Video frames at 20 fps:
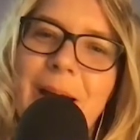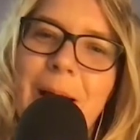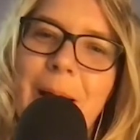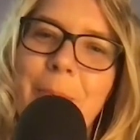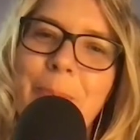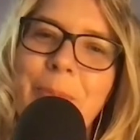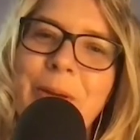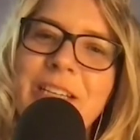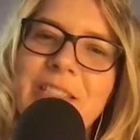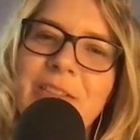
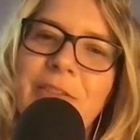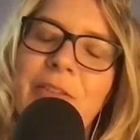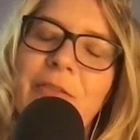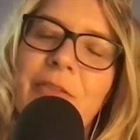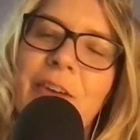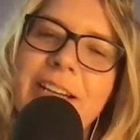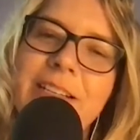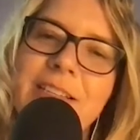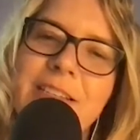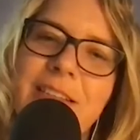a piece of
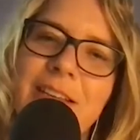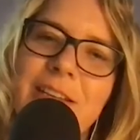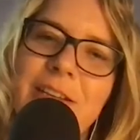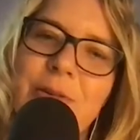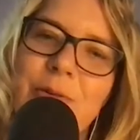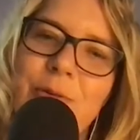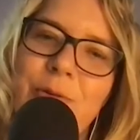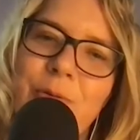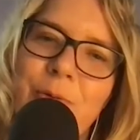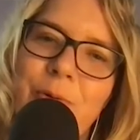advice that
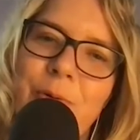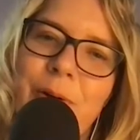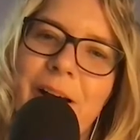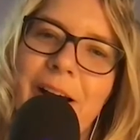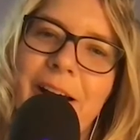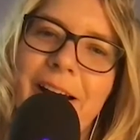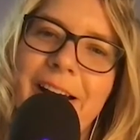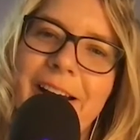you